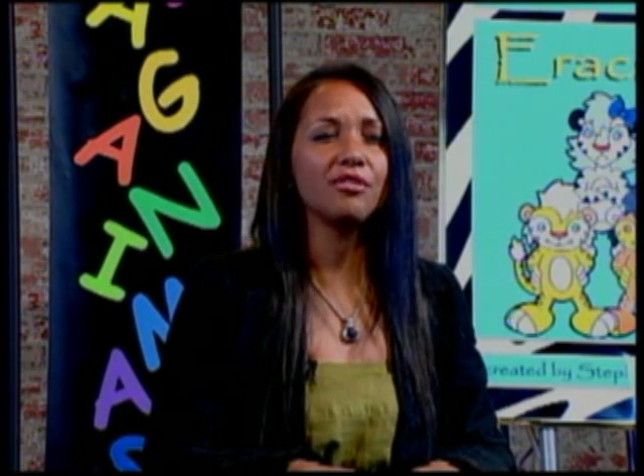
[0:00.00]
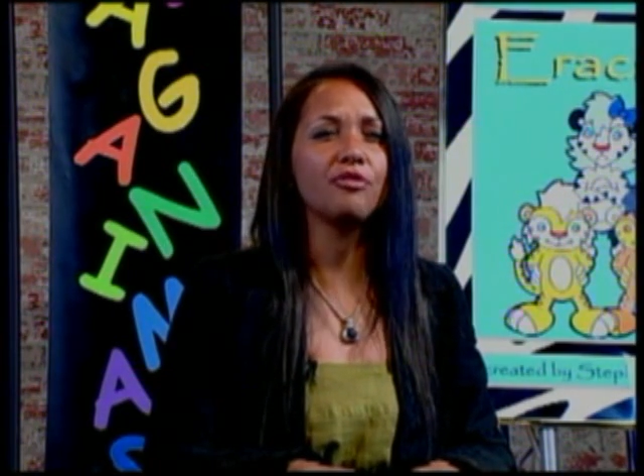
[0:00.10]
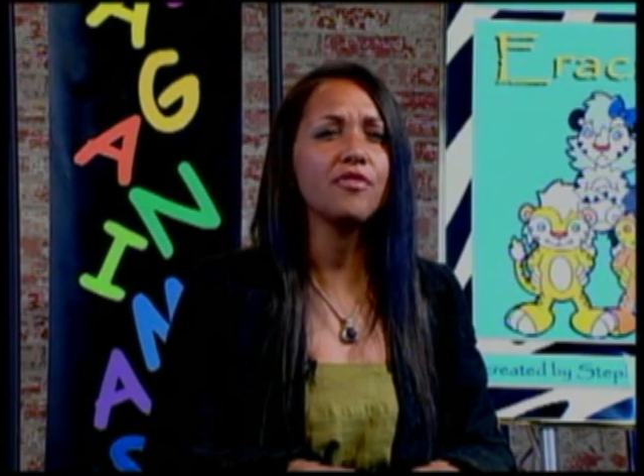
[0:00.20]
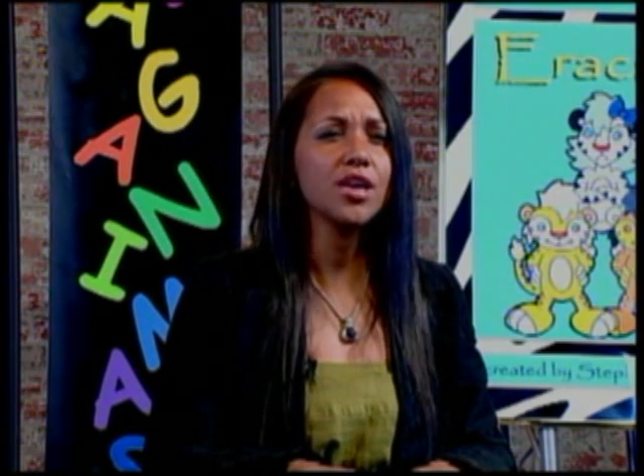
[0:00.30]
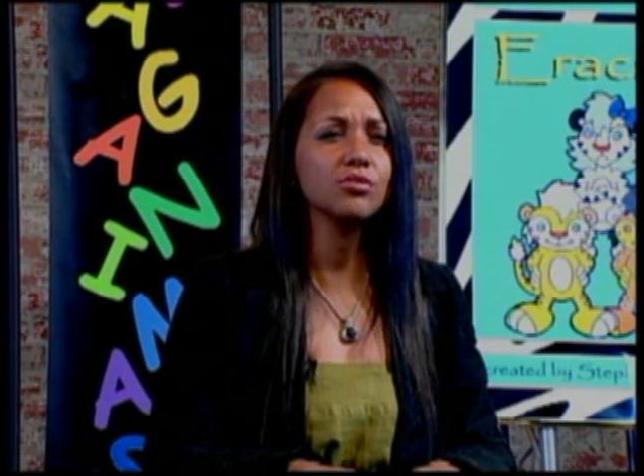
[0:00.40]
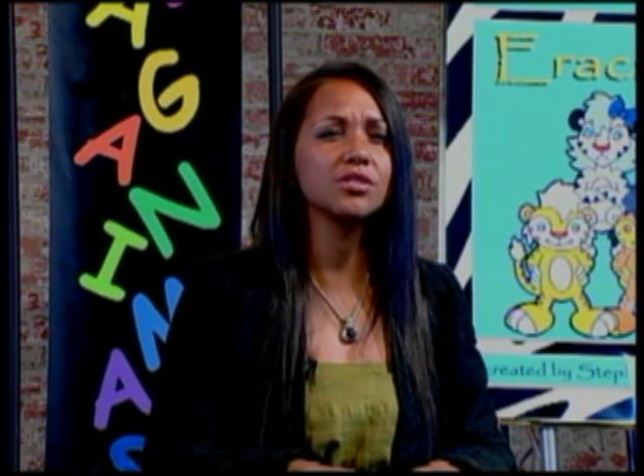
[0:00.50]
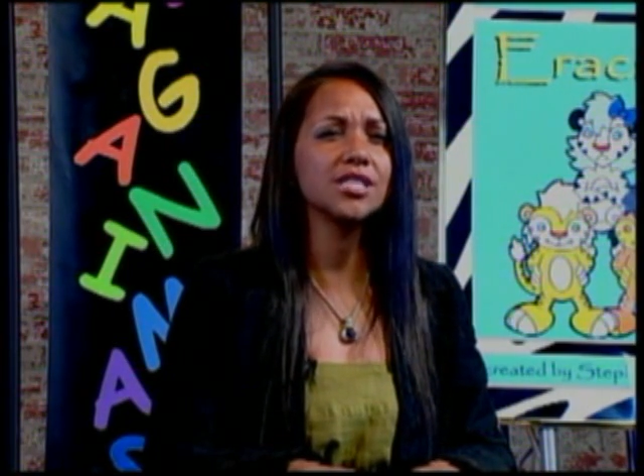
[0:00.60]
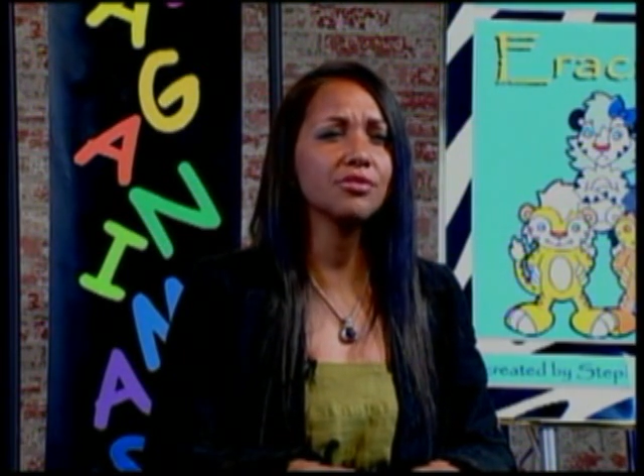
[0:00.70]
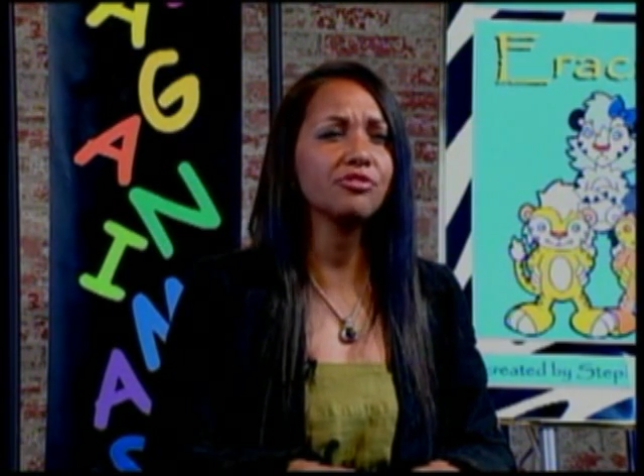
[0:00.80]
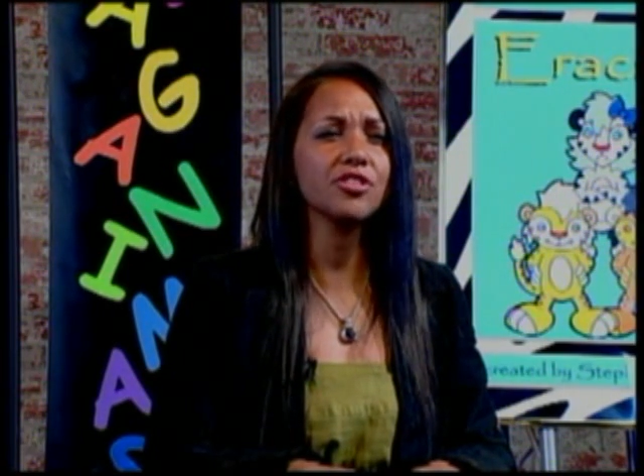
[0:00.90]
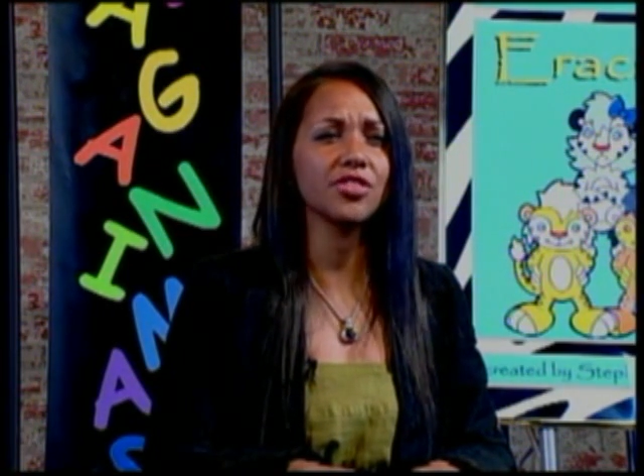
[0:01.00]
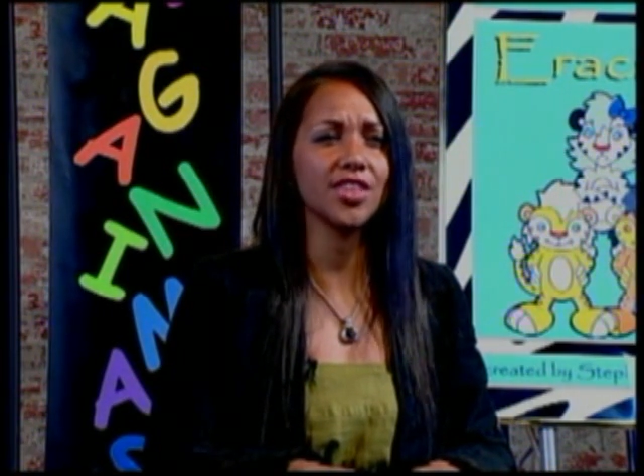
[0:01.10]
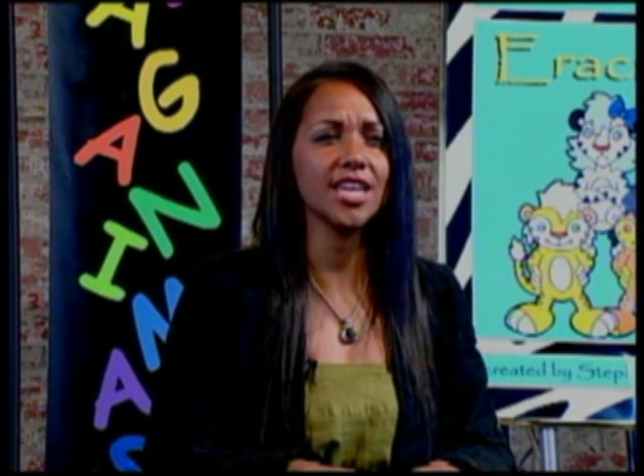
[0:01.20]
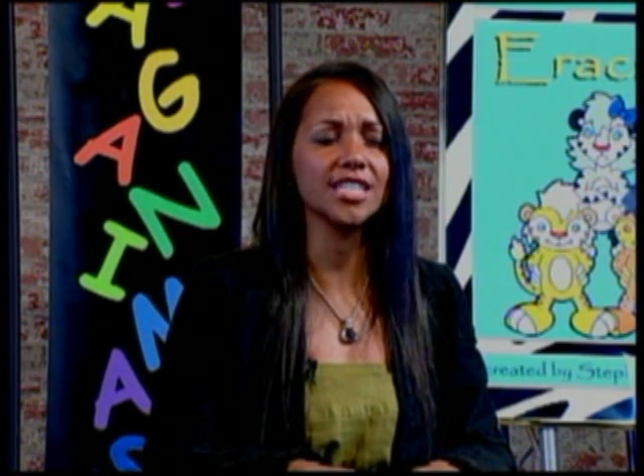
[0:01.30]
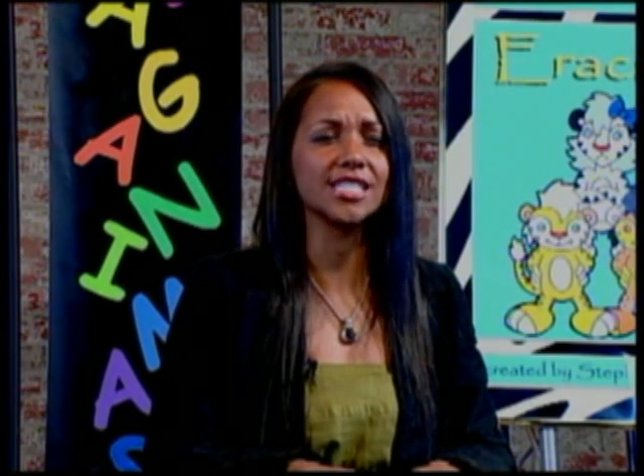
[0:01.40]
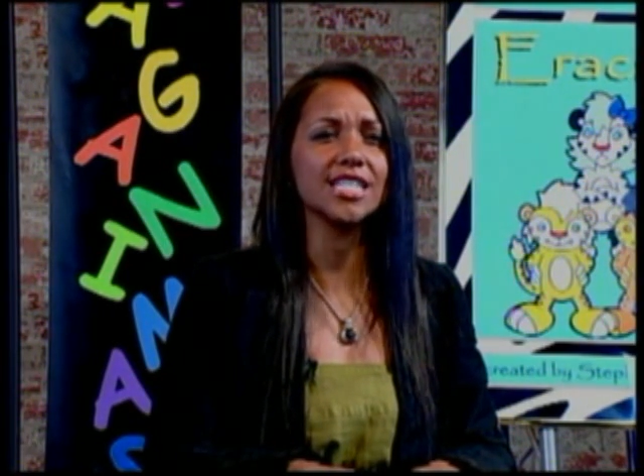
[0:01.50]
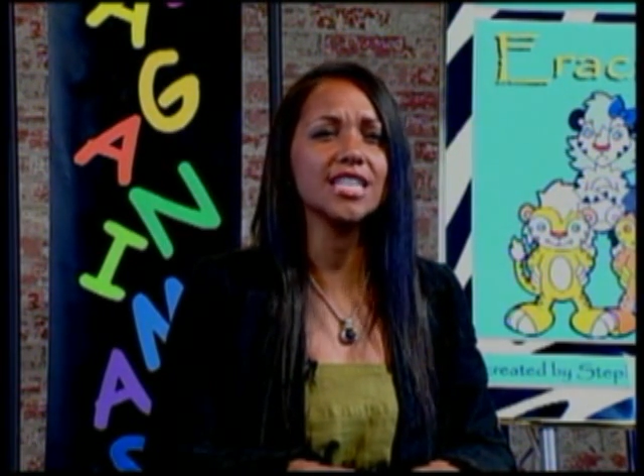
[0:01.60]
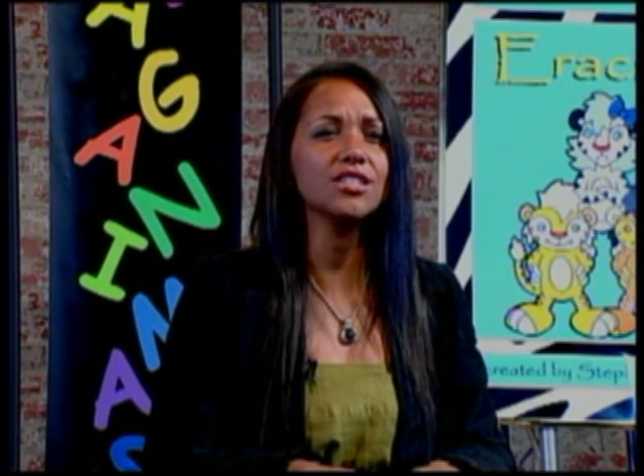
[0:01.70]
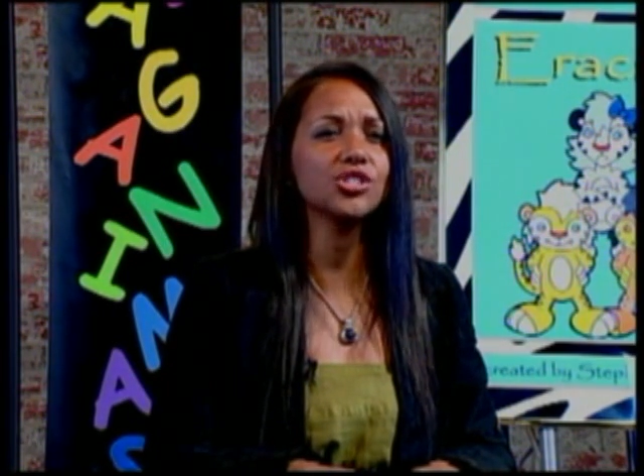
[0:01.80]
and feel different things